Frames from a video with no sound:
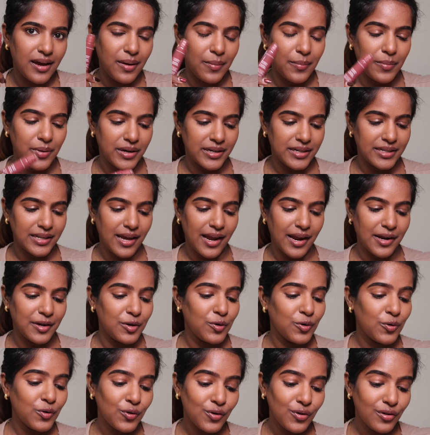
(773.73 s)
But I
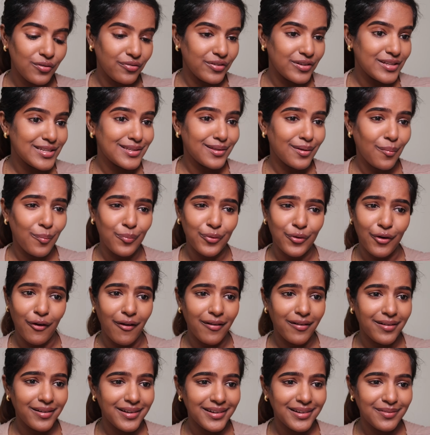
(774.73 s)
don't know if it's the
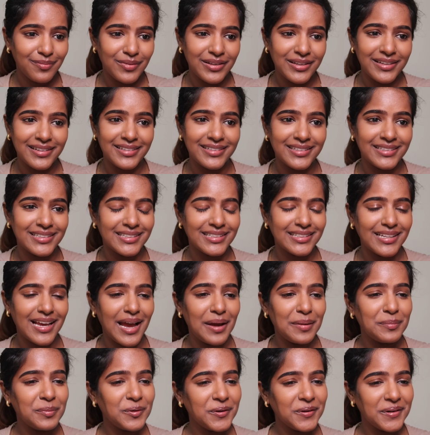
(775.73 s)
product, because
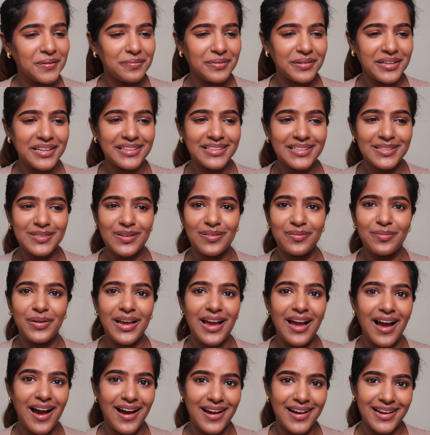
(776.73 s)
I'm not applying this on my
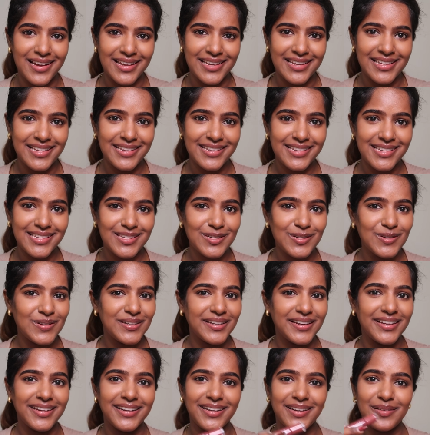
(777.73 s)
eyes to
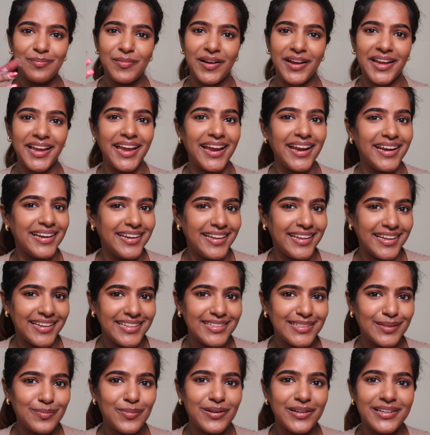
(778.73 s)
trigger my
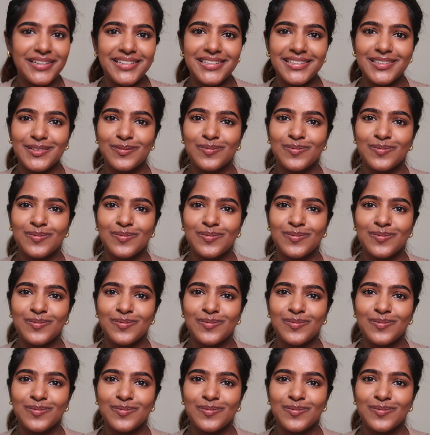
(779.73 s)
headaches. But